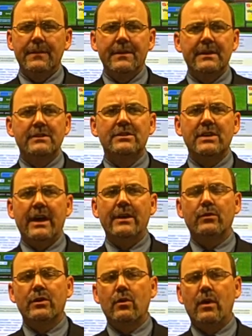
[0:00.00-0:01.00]
This
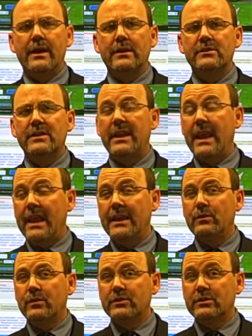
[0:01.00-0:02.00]
site requires an
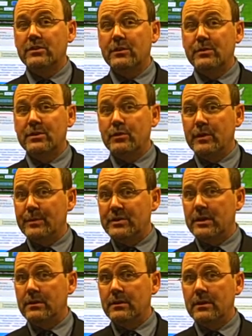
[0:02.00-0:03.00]
annual
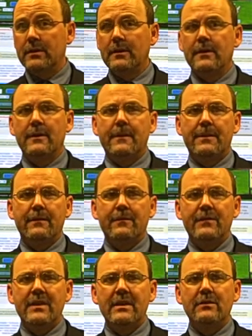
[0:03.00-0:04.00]
subscription. The
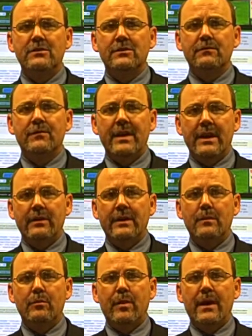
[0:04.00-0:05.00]
fees
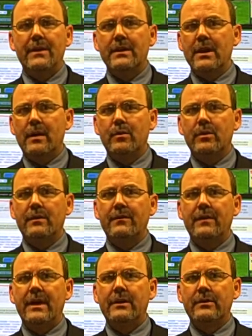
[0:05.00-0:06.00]
vary by the number
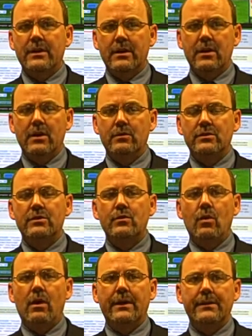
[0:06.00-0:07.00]
of area codes you
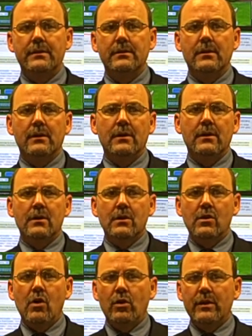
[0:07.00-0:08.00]
want.
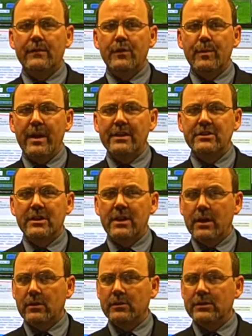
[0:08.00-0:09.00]
Coal Information
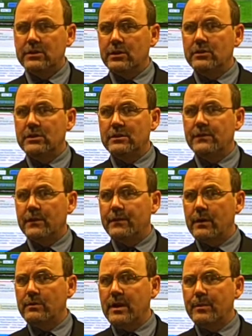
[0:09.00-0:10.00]
not only searches for
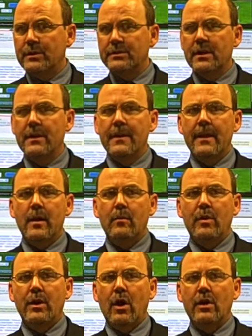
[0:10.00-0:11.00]
phone numbers,
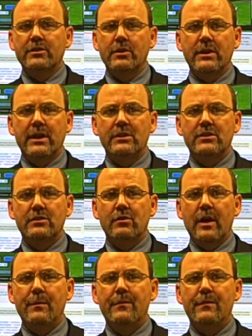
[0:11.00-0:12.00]
but also can
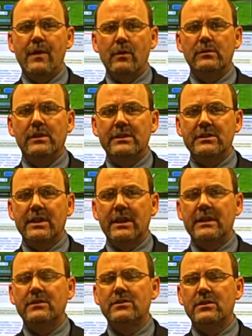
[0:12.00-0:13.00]
scrub phone lists
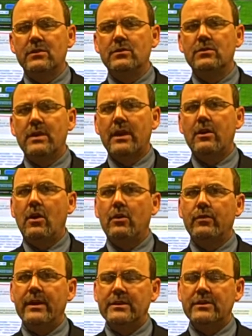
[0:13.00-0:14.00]
against the do not call
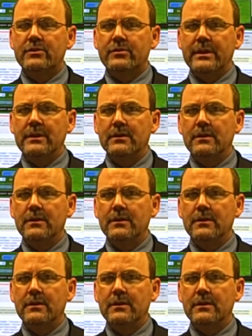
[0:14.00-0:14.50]
registry.